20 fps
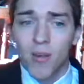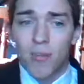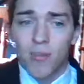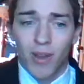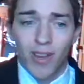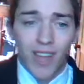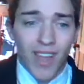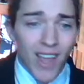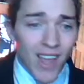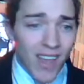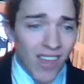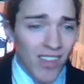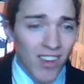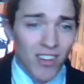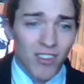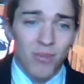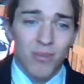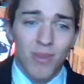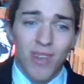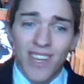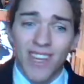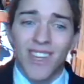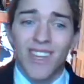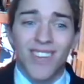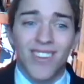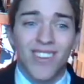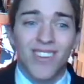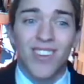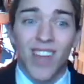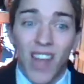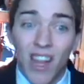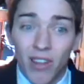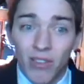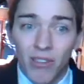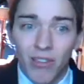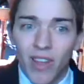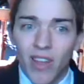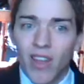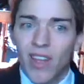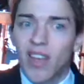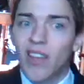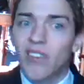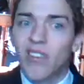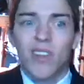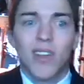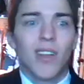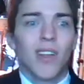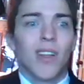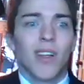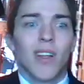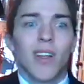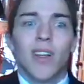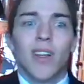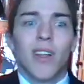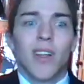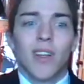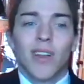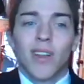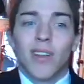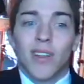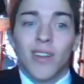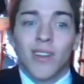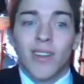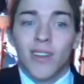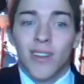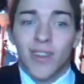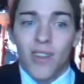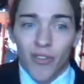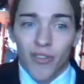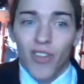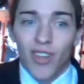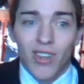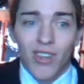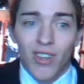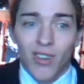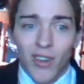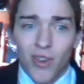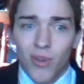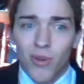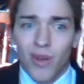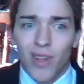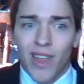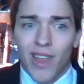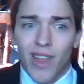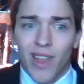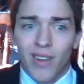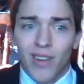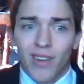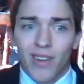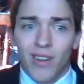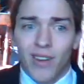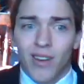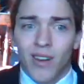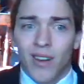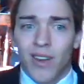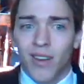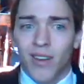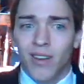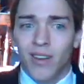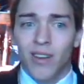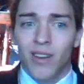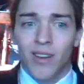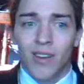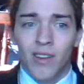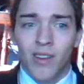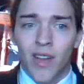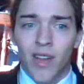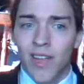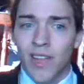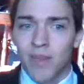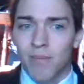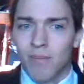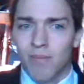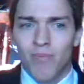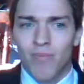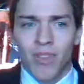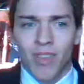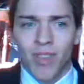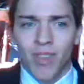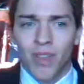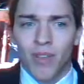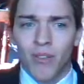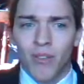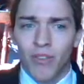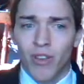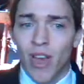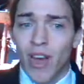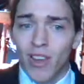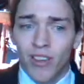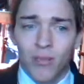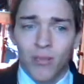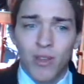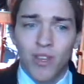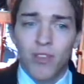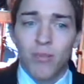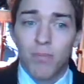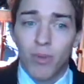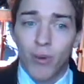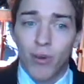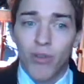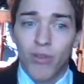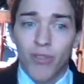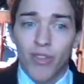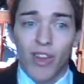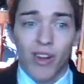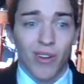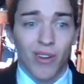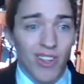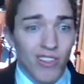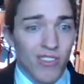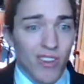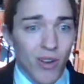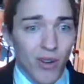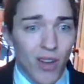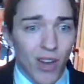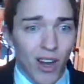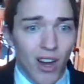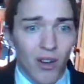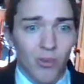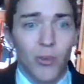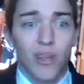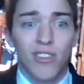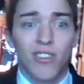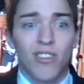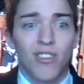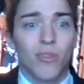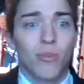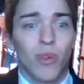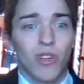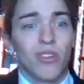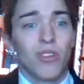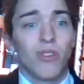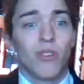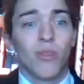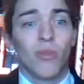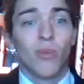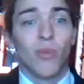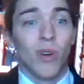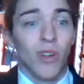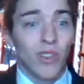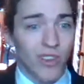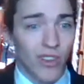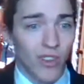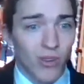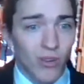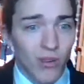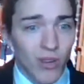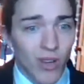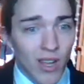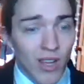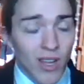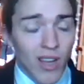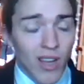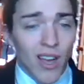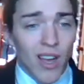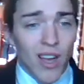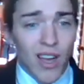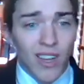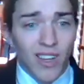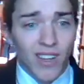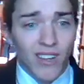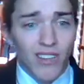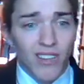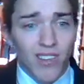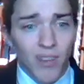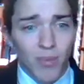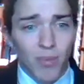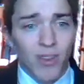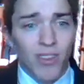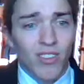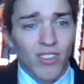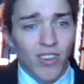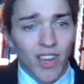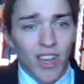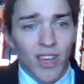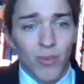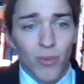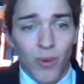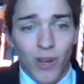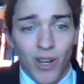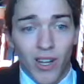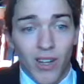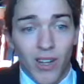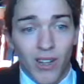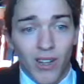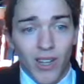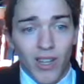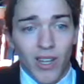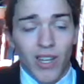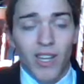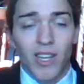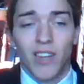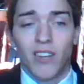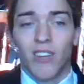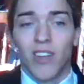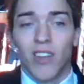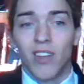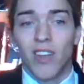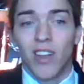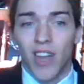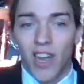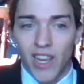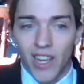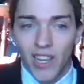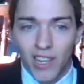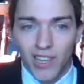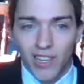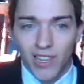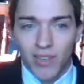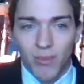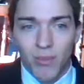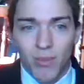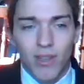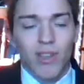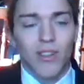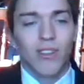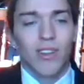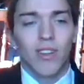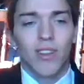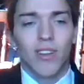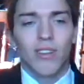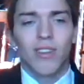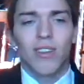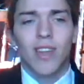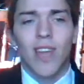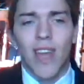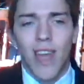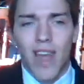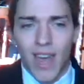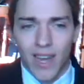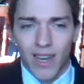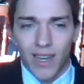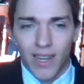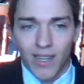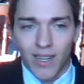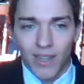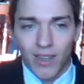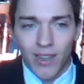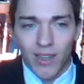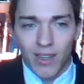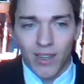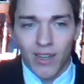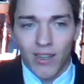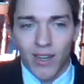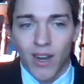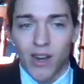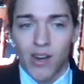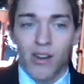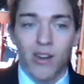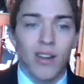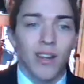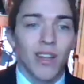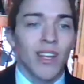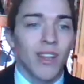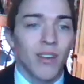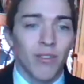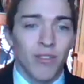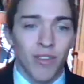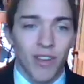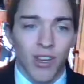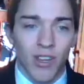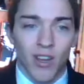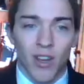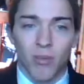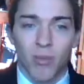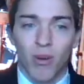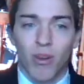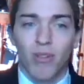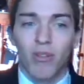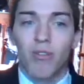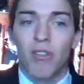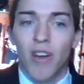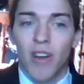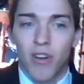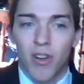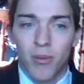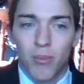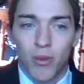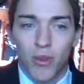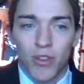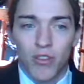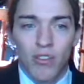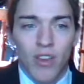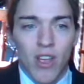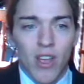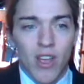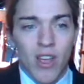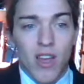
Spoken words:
But atheism in itself has nothing to do with that. And I can, if you ask me to prove there is no God, which is what you want to do, I can simply say, well, it is unlikely because it doesn't add anything. There are an infinite number of variables.